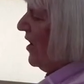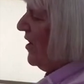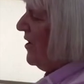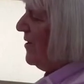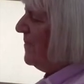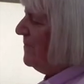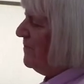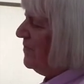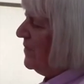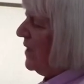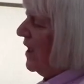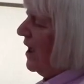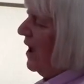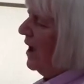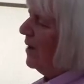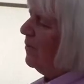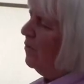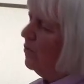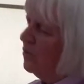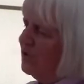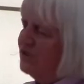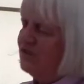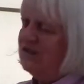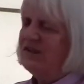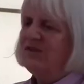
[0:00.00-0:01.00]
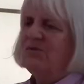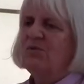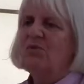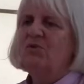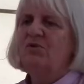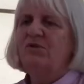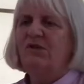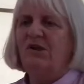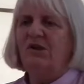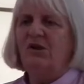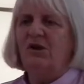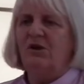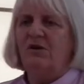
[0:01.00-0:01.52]
And what's this
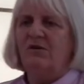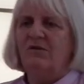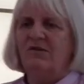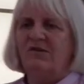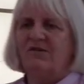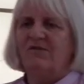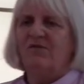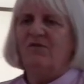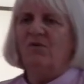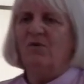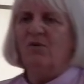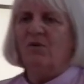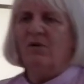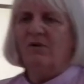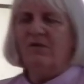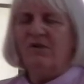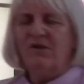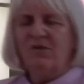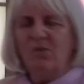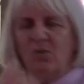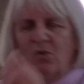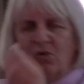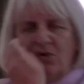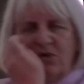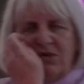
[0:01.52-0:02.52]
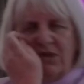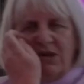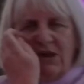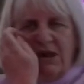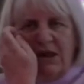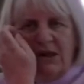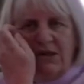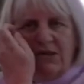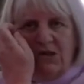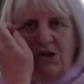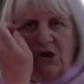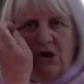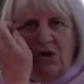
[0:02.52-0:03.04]
water used for? This water
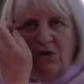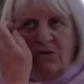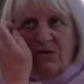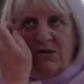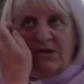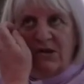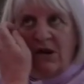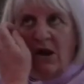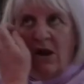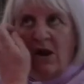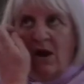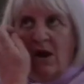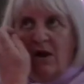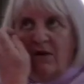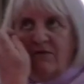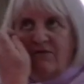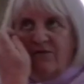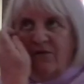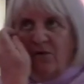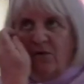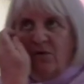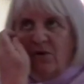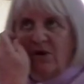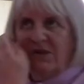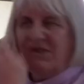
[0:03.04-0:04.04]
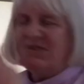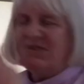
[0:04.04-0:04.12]
is used for